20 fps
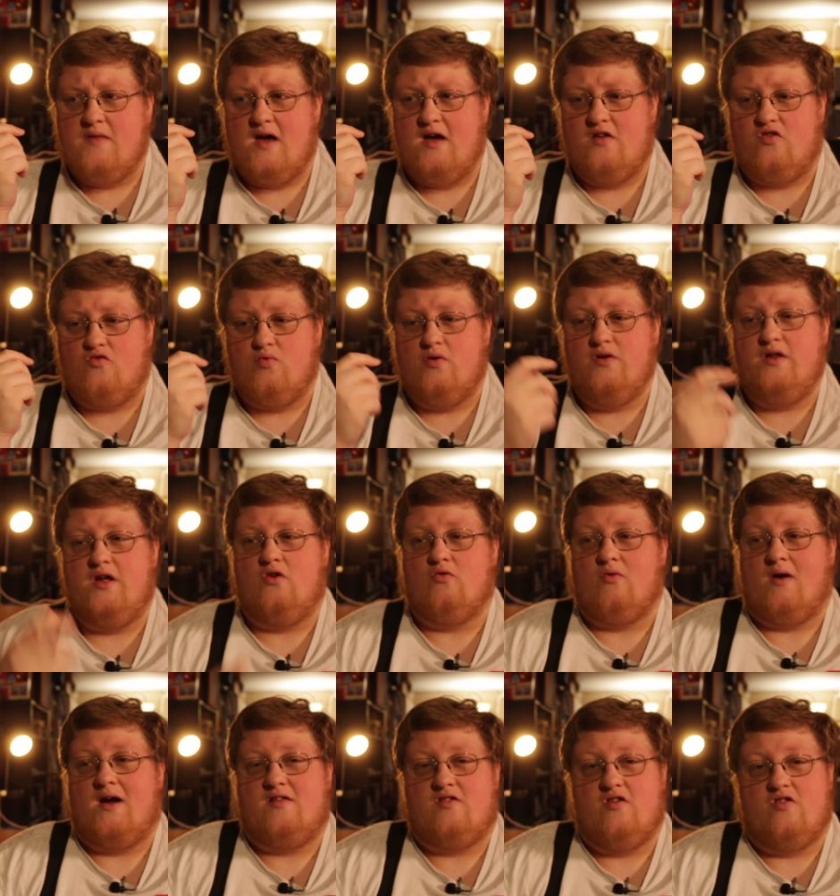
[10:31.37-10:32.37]
it's really
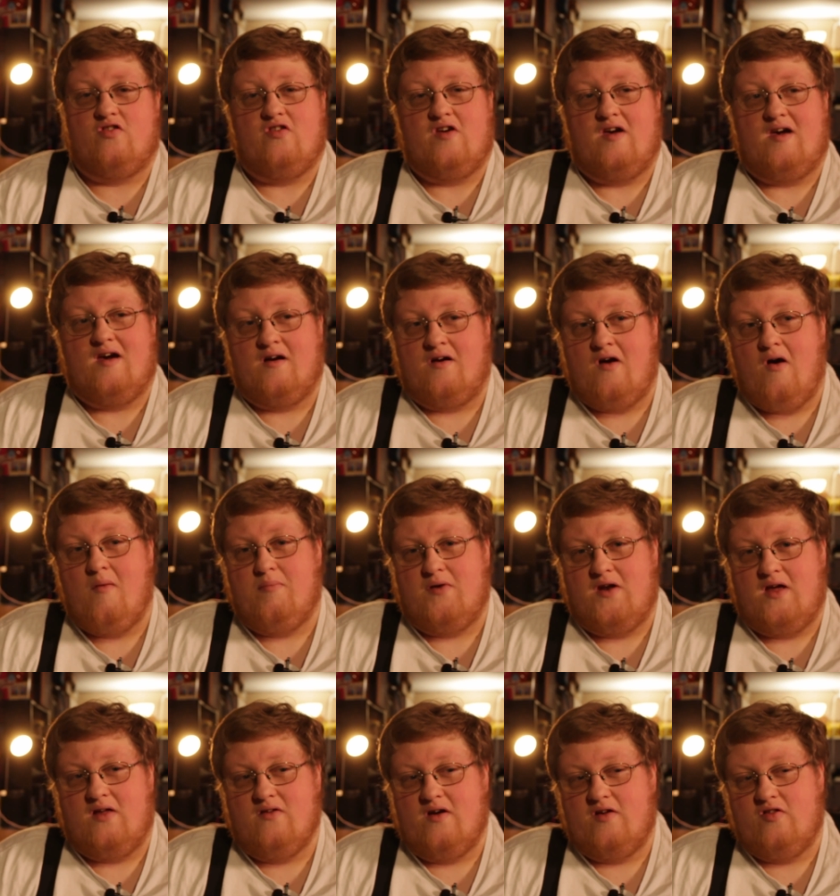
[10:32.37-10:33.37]
great to see a
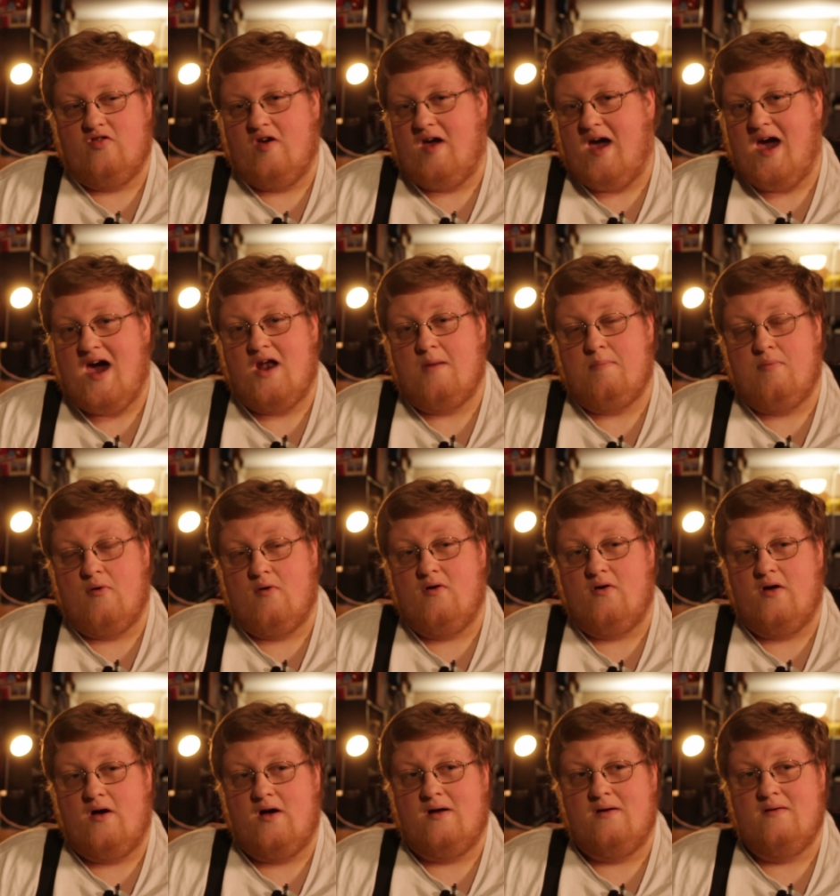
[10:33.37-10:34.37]
company like, say,
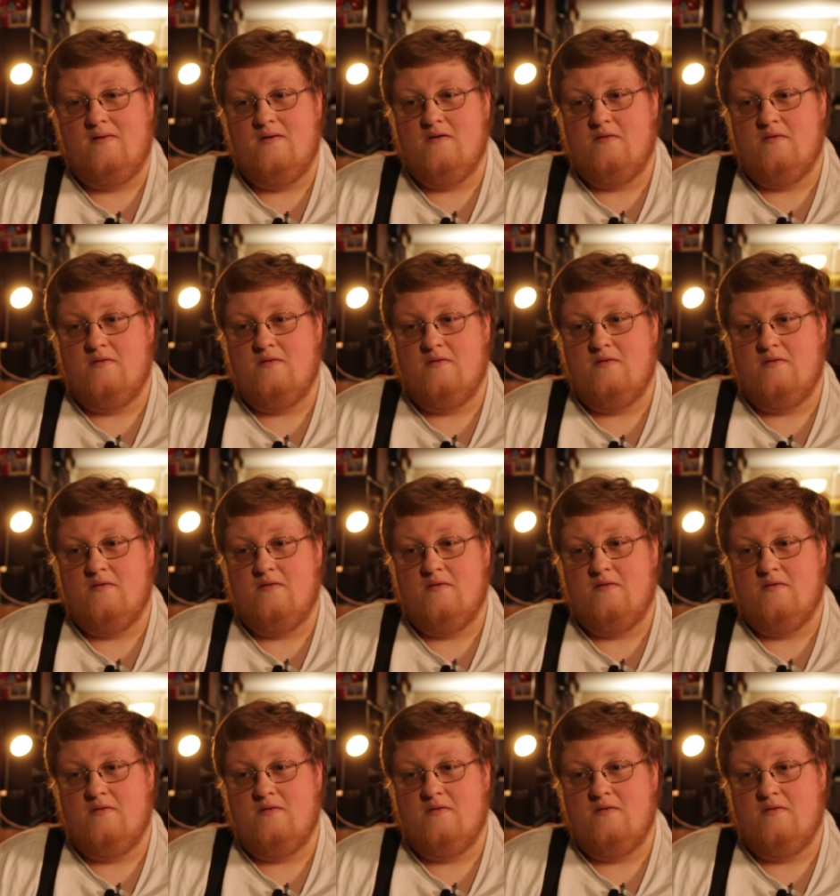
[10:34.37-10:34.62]
Annapurna